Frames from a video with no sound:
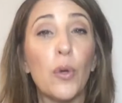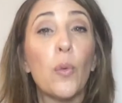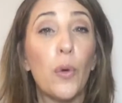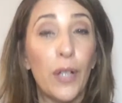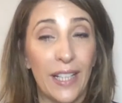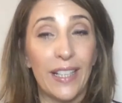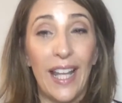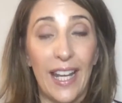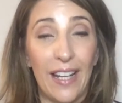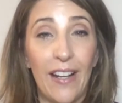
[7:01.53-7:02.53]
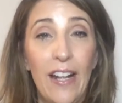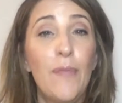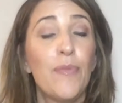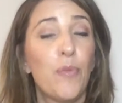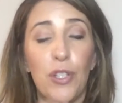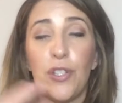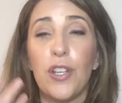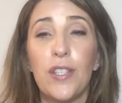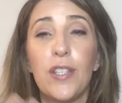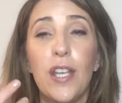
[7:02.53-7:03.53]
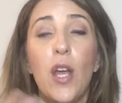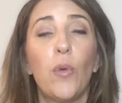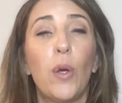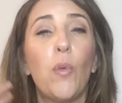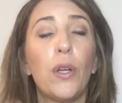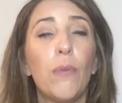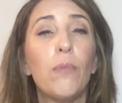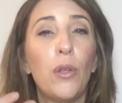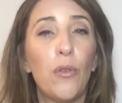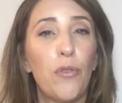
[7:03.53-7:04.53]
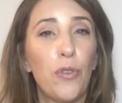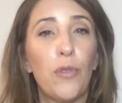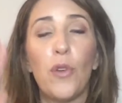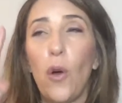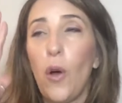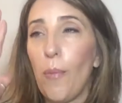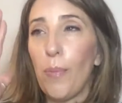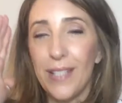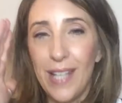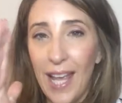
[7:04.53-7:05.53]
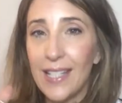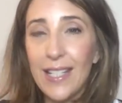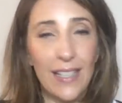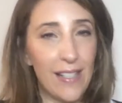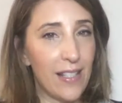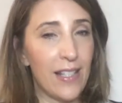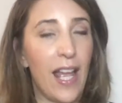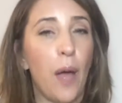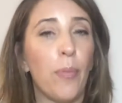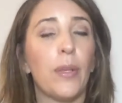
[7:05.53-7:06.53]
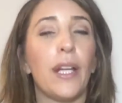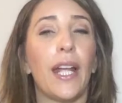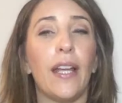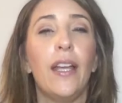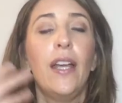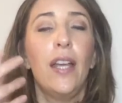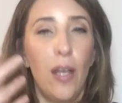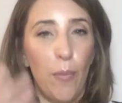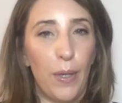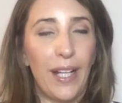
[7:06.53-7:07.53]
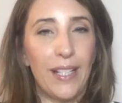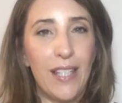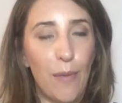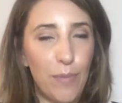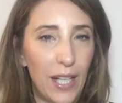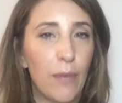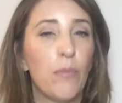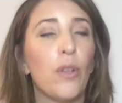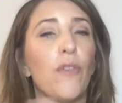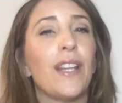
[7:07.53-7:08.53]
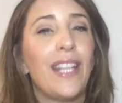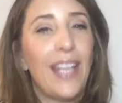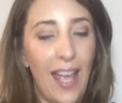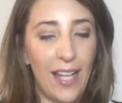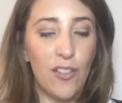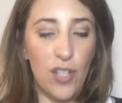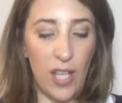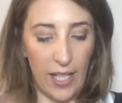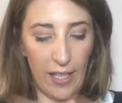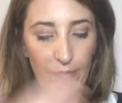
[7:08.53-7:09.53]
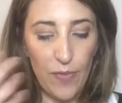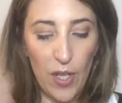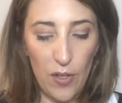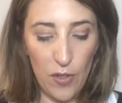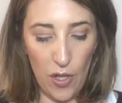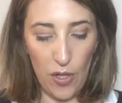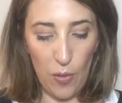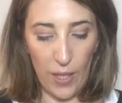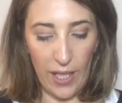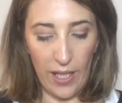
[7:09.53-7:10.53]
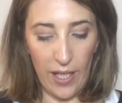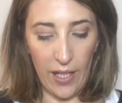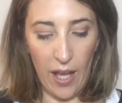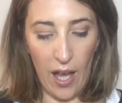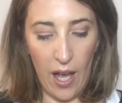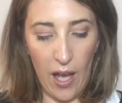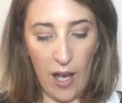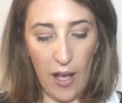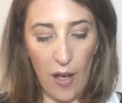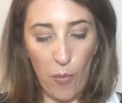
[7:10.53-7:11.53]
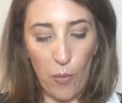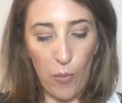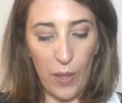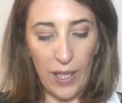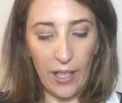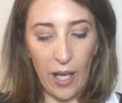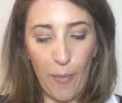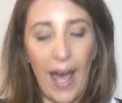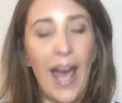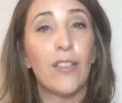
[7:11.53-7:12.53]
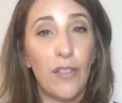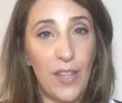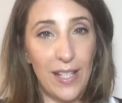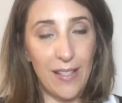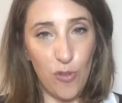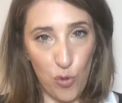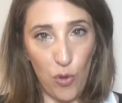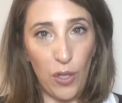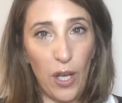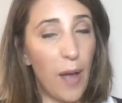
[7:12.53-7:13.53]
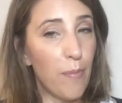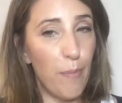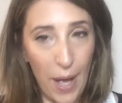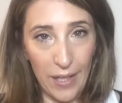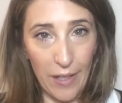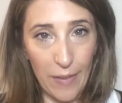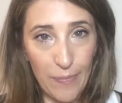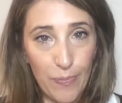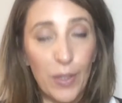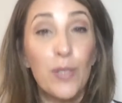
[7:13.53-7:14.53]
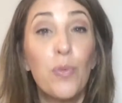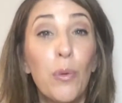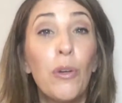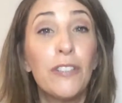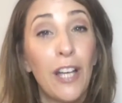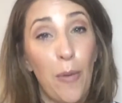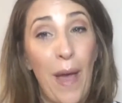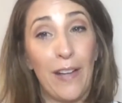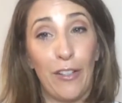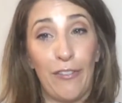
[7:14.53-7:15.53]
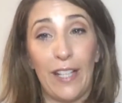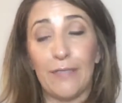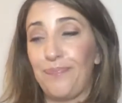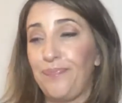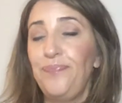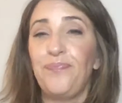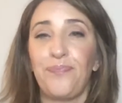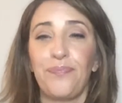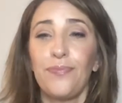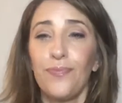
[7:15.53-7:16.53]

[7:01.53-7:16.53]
or a walk in later. We want to move through, not pretending this isn't happening, but accepting and moving the energy so that we can come out of this stronger and better, because we will come out of it.